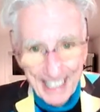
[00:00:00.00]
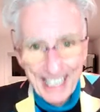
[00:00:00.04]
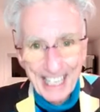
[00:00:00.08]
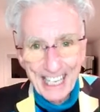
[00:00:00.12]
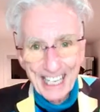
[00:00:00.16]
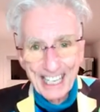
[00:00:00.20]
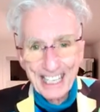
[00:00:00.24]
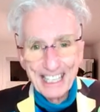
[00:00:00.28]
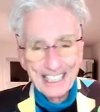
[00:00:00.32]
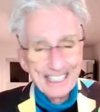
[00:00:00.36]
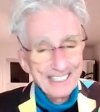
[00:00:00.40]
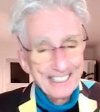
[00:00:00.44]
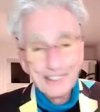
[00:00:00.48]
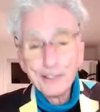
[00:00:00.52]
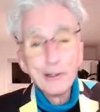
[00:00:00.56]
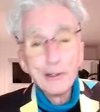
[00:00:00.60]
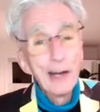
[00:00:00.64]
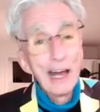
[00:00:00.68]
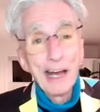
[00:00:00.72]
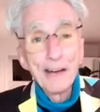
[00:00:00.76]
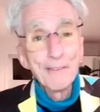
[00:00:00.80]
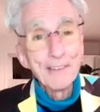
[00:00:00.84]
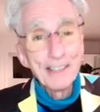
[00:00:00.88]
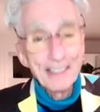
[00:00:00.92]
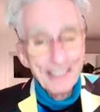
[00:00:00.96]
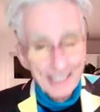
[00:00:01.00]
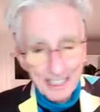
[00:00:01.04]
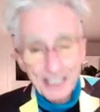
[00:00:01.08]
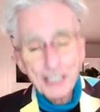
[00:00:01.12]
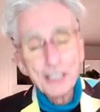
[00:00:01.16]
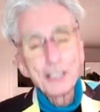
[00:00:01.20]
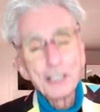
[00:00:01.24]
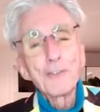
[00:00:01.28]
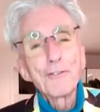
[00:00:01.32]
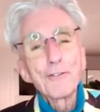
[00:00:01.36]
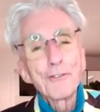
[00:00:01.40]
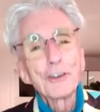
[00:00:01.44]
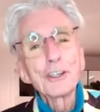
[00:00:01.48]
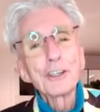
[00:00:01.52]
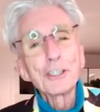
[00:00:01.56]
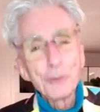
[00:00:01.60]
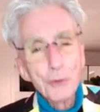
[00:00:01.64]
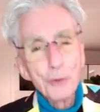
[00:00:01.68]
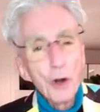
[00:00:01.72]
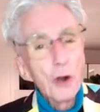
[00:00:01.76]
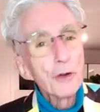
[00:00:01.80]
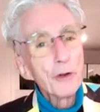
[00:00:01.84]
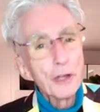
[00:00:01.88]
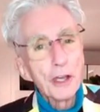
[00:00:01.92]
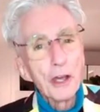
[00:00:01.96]
And you haven't. This is your first
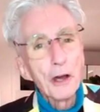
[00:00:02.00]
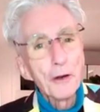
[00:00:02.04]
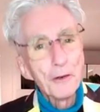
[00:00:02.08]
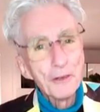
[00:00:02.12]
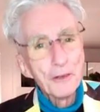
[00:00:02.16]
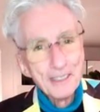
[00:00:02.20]
rodeo.